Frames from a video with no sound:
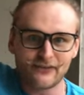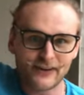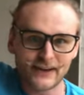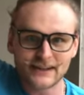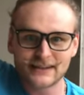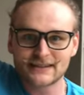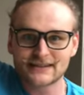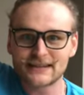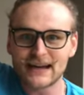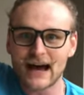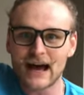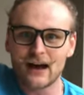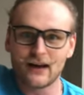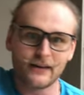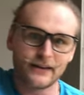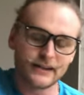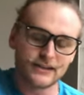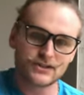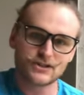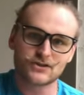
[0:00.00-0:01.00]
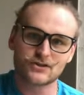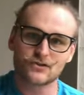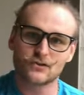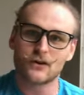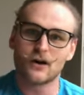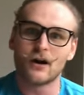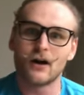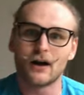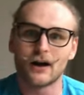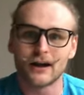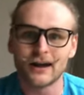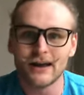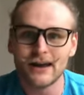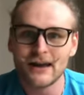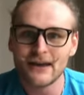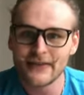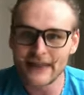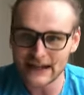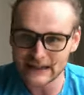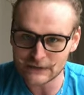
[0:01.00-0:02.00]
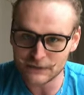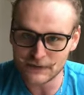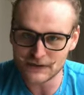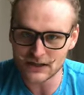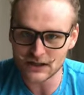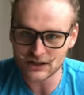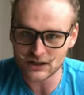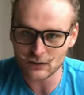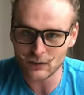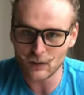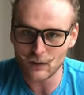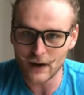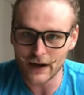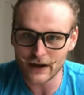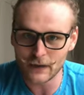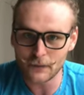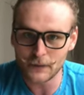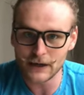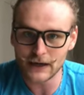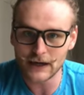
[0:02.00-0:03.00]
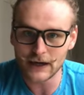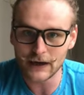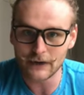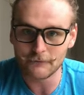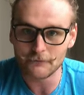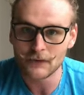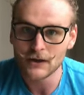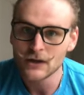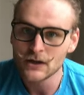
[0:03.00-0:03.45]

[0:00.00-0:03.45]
it's solid, it's strong. That's the position we want to be in.